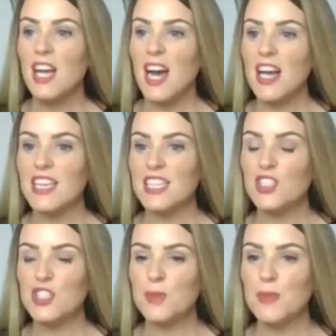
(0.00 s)
And it's
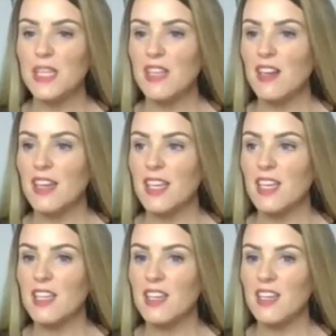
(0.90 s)
just been like
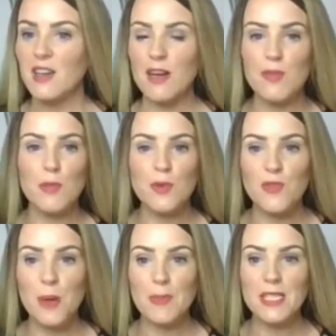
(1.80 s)
having more
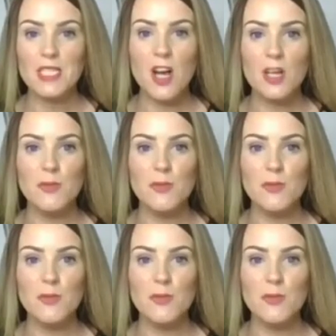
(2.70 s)
family time.